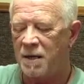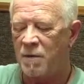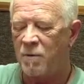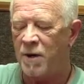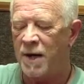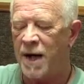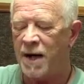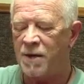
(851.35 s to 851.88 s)

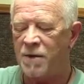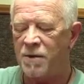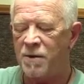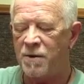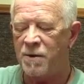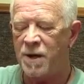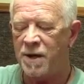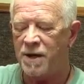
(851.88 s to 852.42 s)
What I
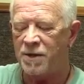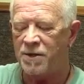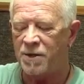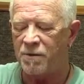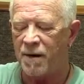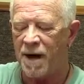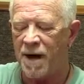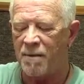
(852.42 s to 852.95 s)
do is
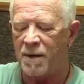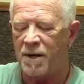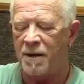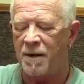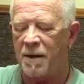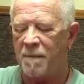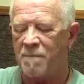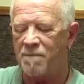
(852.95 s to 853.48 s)
grab
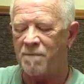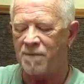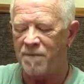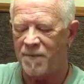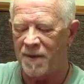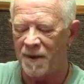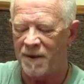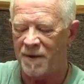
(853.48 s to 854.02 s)

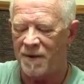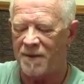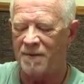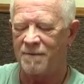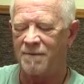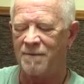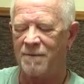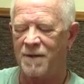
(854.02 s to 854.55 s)
it
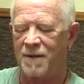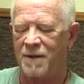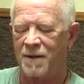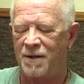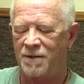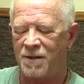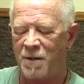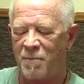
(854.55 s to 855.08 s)

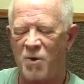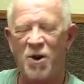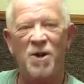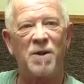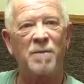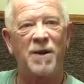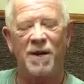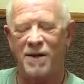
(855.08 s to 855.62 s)
somewhere
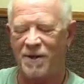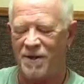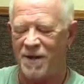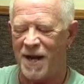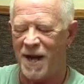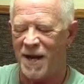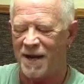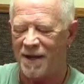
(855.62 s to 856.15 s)
in the middle of
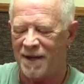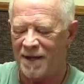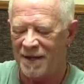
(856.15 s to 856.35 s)
the neck